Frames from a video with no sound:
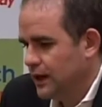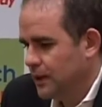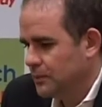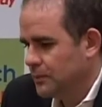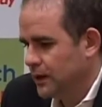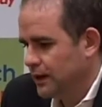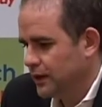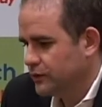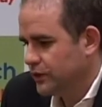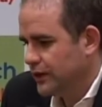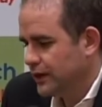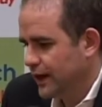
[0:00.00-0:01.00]
And I
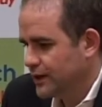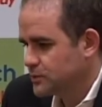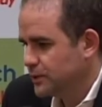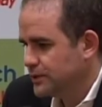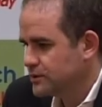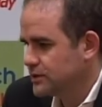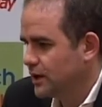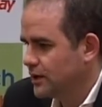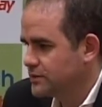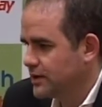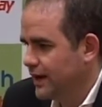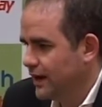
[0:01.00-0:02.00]
think as we
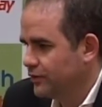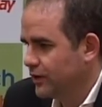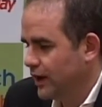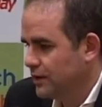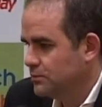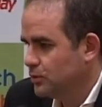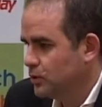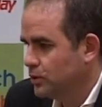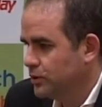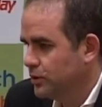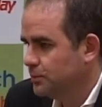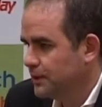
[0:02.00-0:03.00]
start to have a
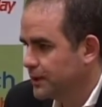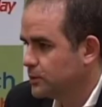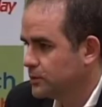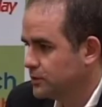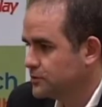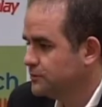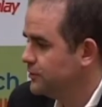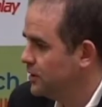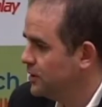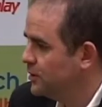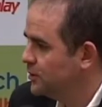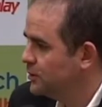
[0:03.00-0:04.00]
more ubiquitous
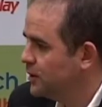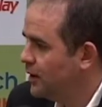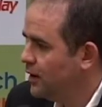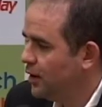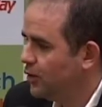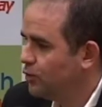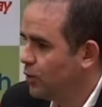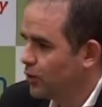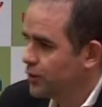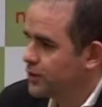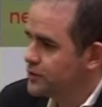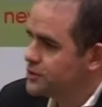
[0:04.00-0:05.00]
view of
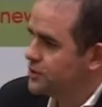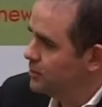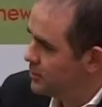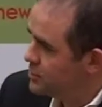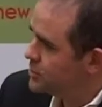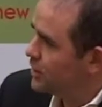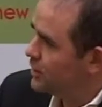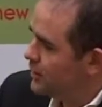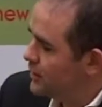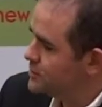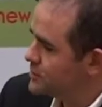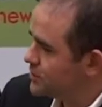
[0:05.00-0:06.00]
what the consumer
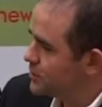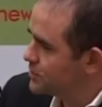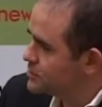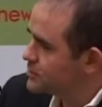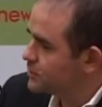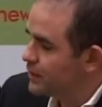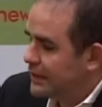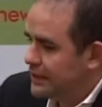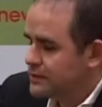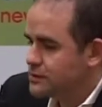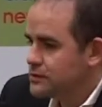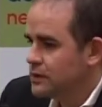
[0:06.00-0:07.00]
journey is across
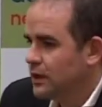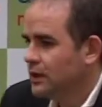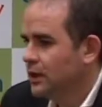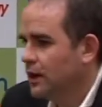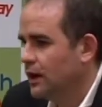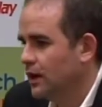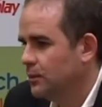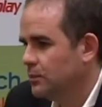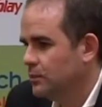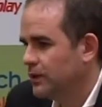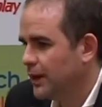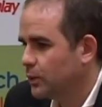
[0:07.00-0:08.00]
screens,
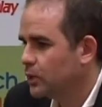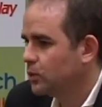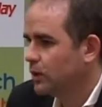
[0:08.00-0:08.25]
that will